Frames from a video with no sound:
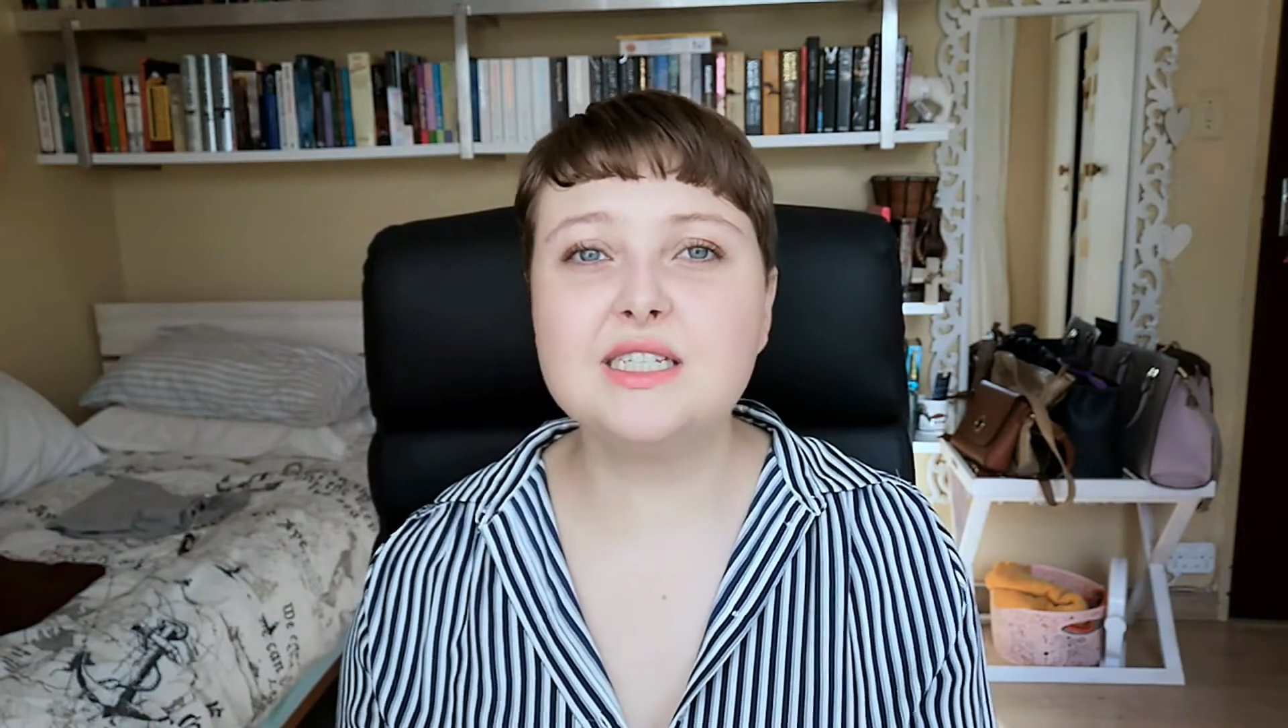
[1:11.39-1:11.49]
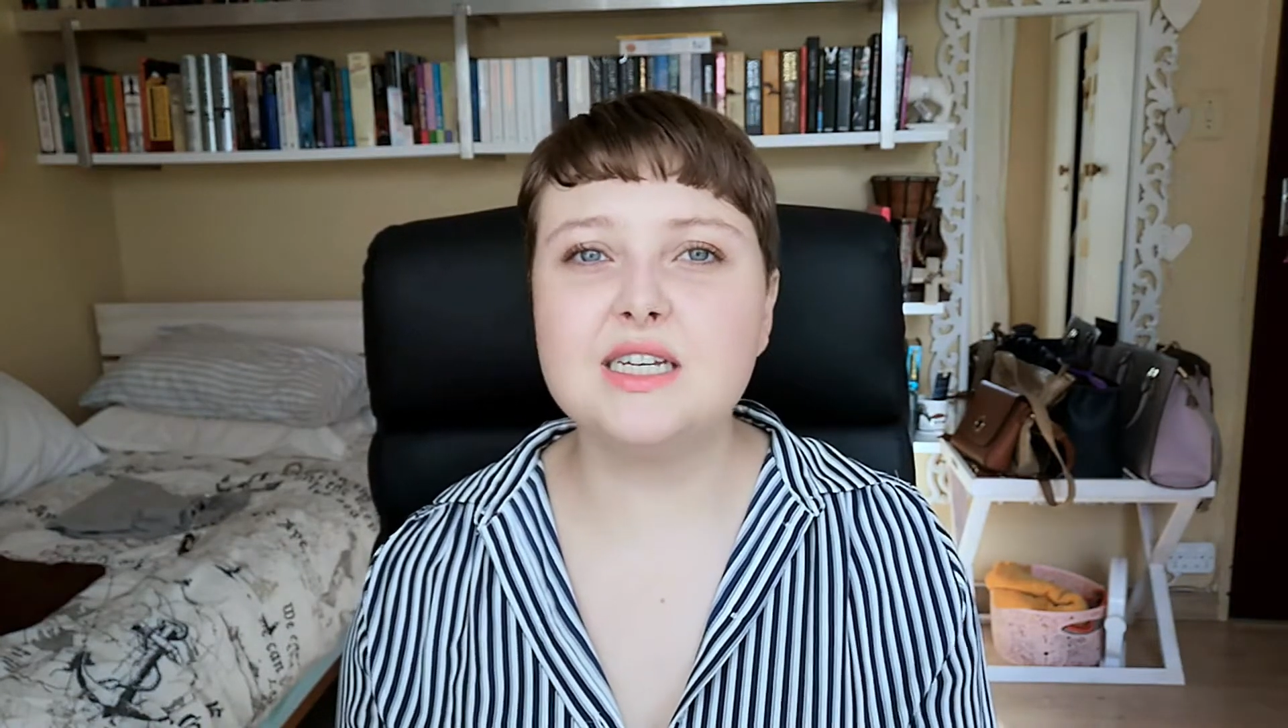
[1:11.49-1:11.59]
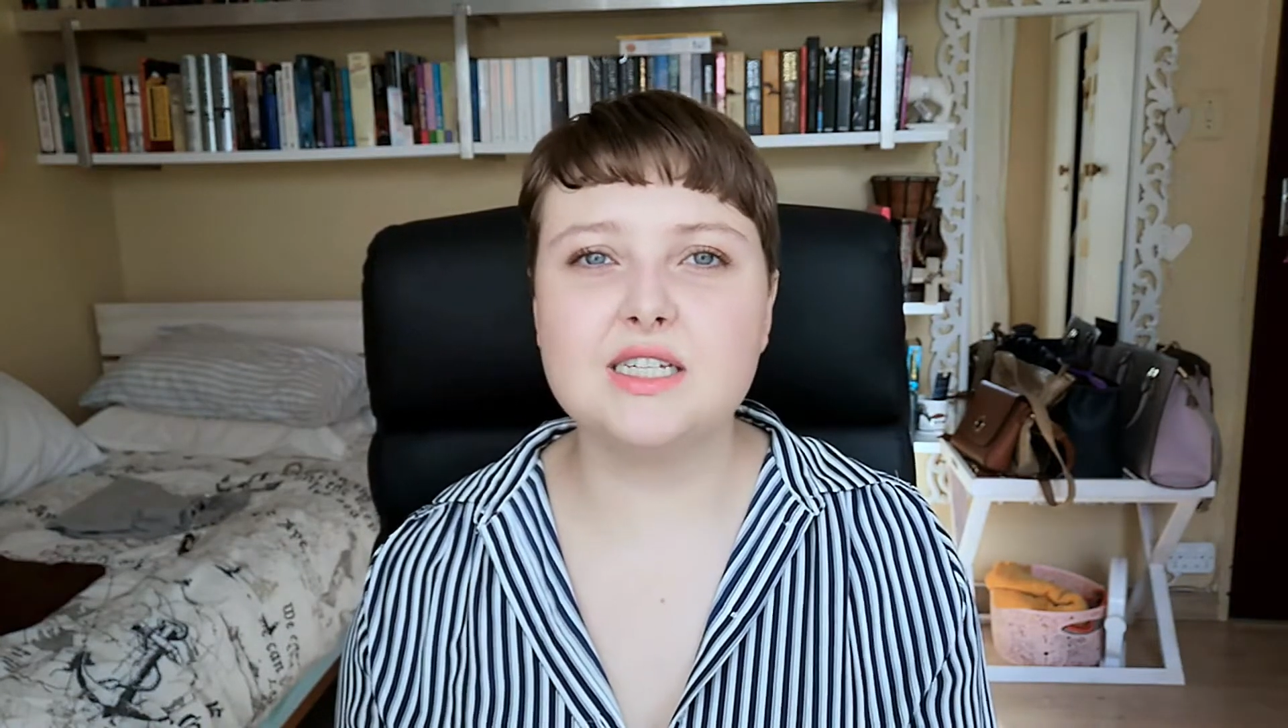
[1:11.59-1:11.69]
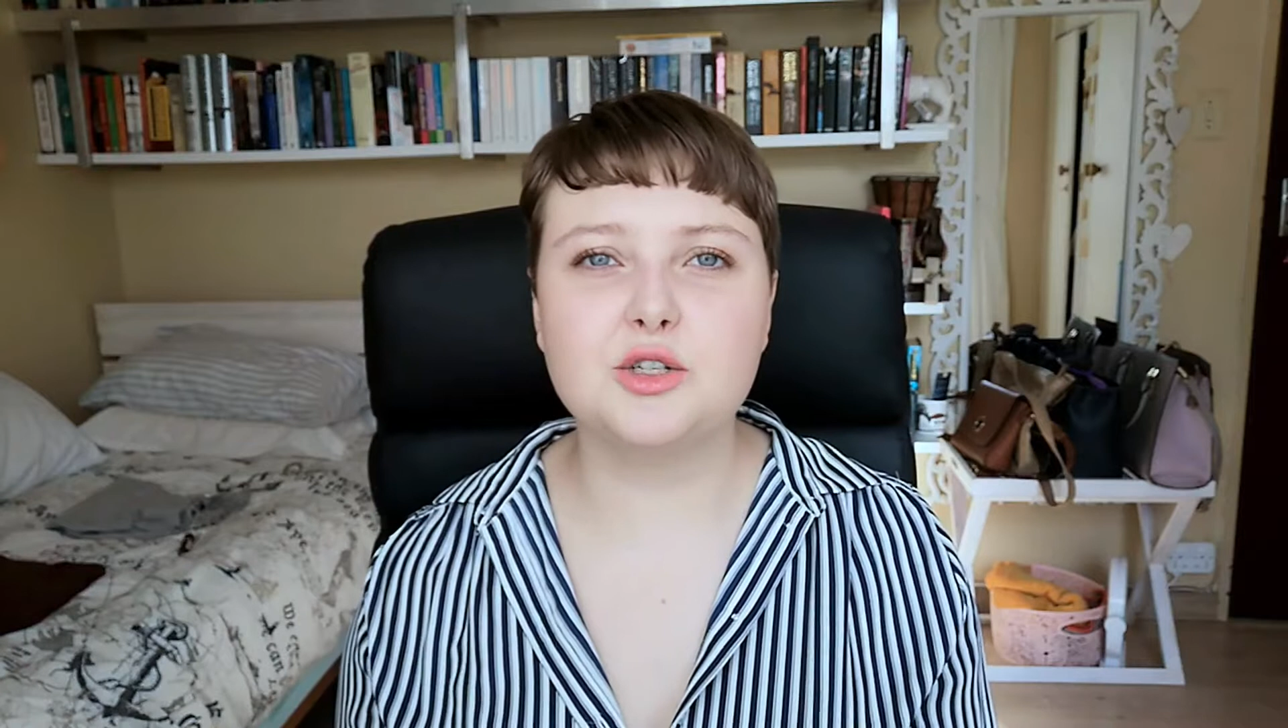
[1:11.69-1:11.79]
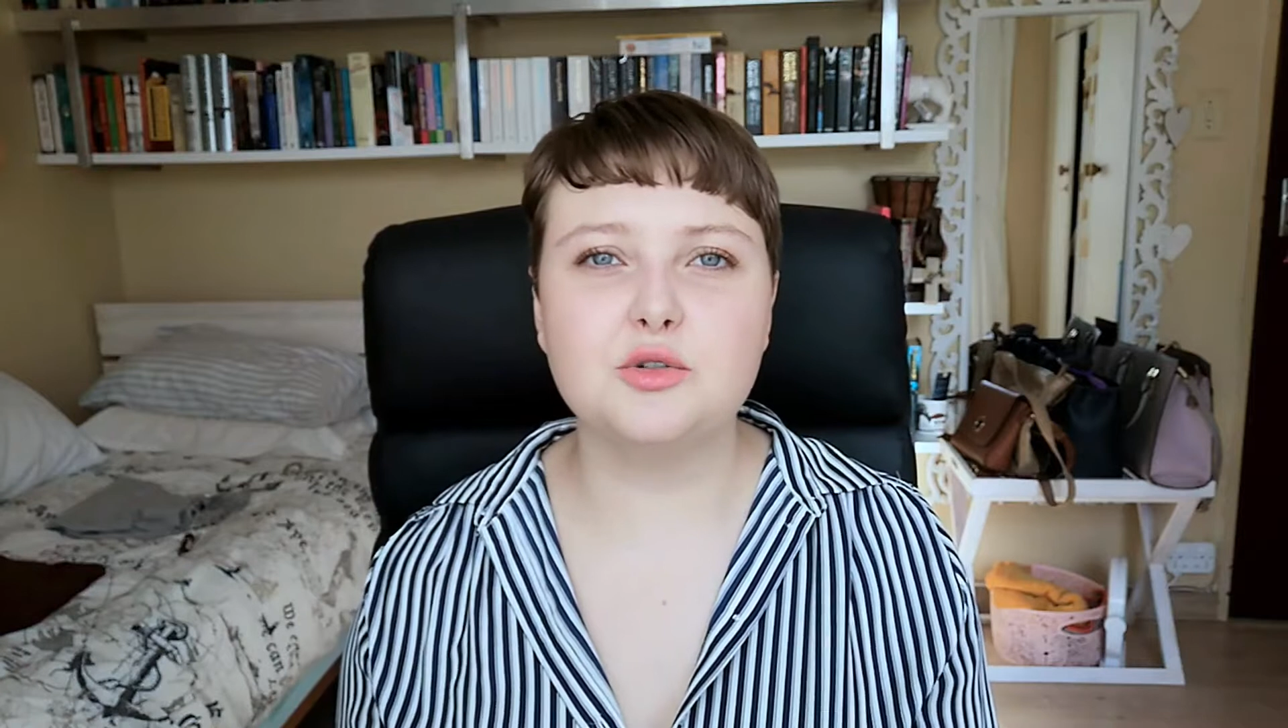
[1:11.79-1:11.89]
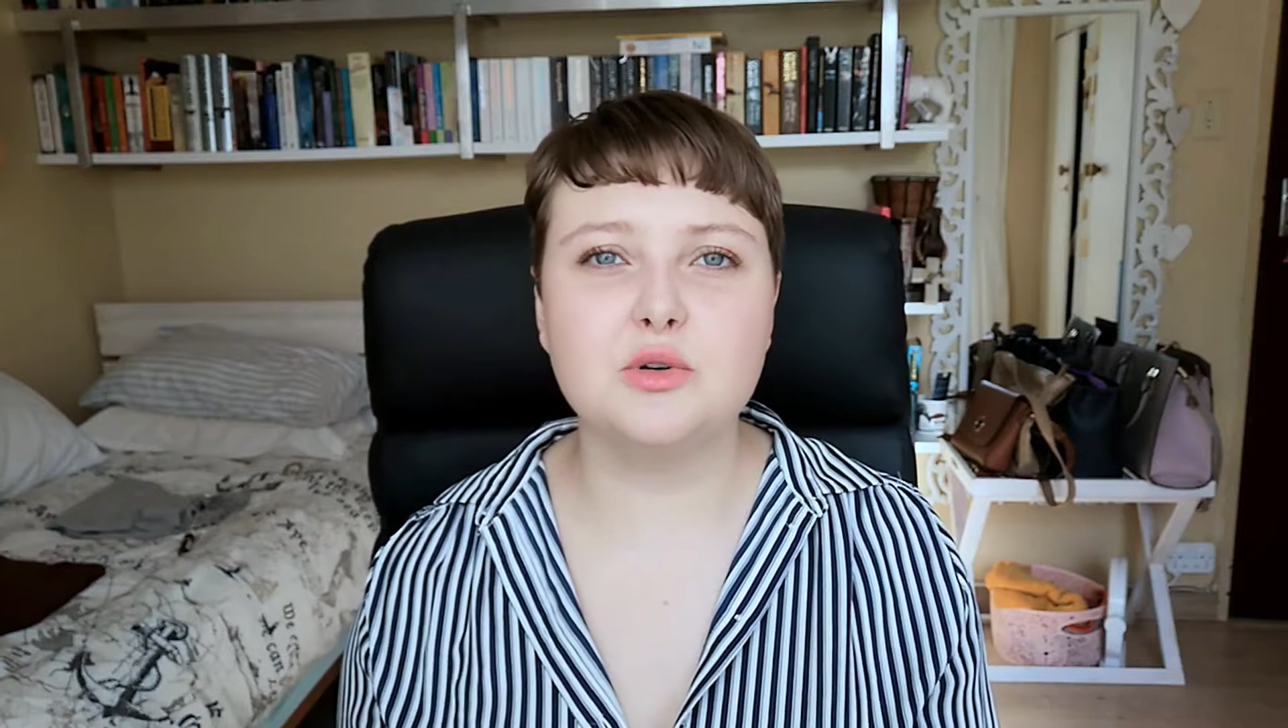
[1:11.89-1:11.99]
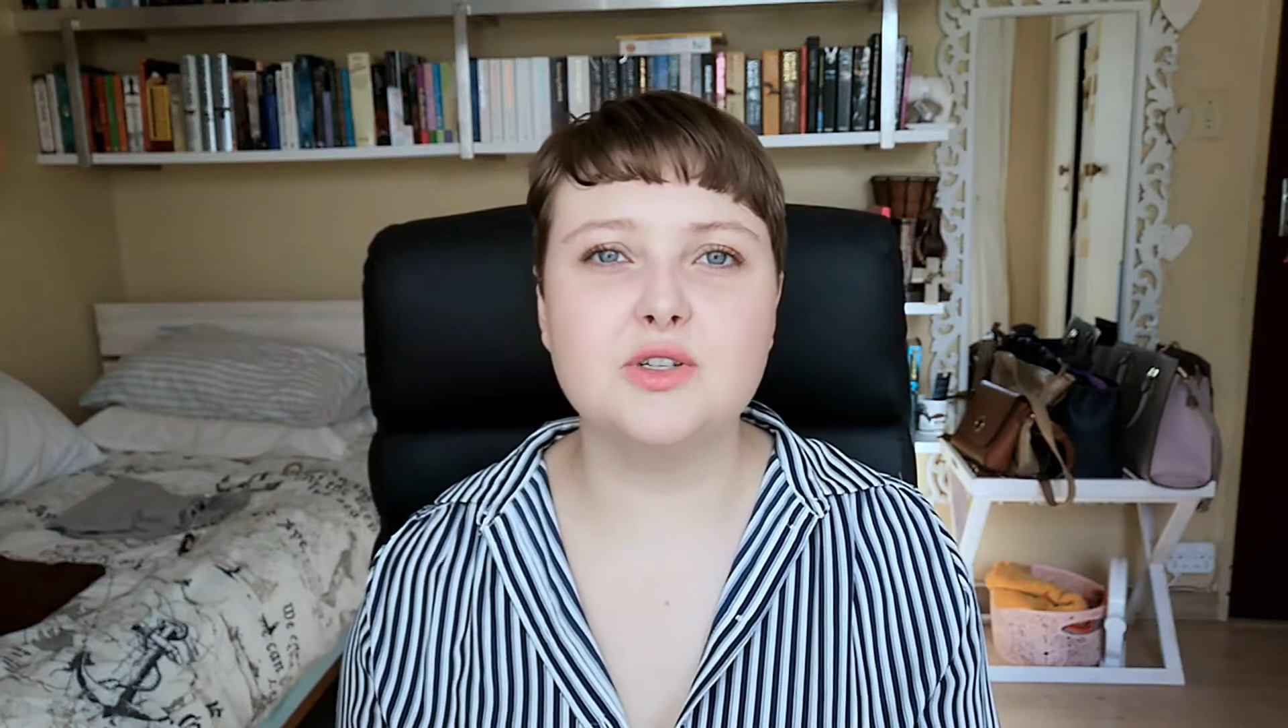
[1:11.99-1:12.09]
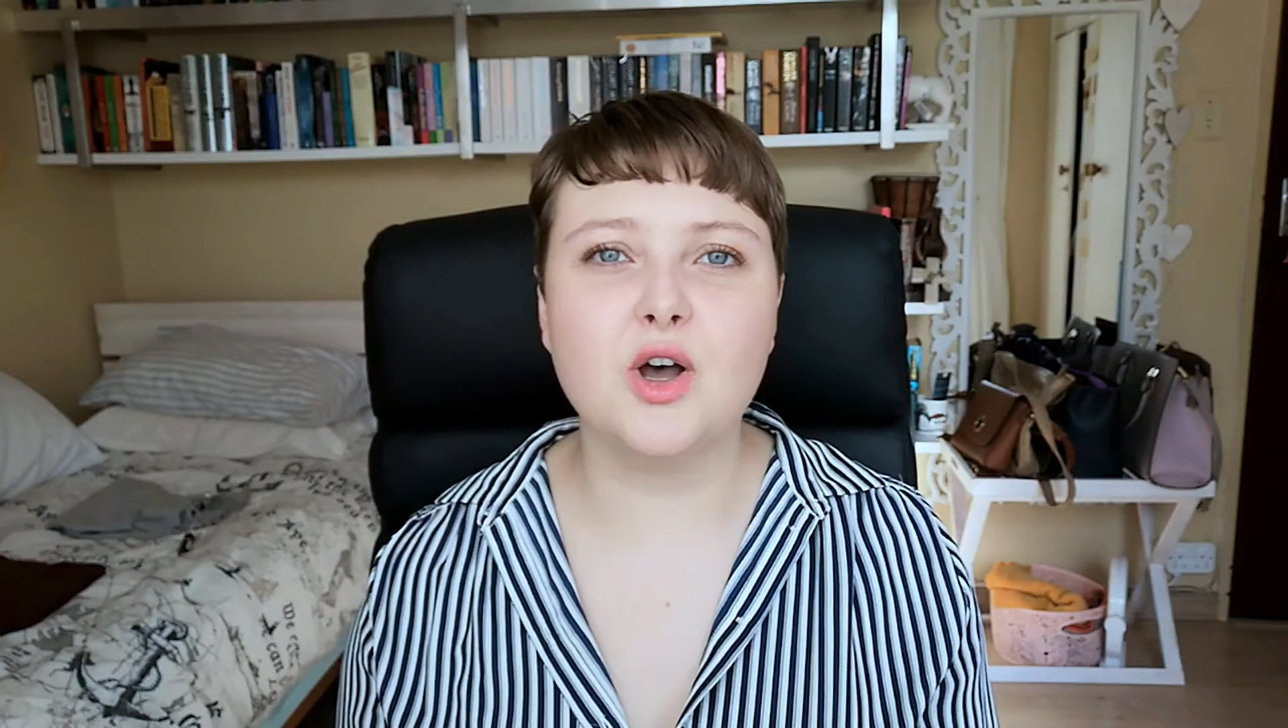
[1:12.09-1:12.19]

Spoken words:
desk drawers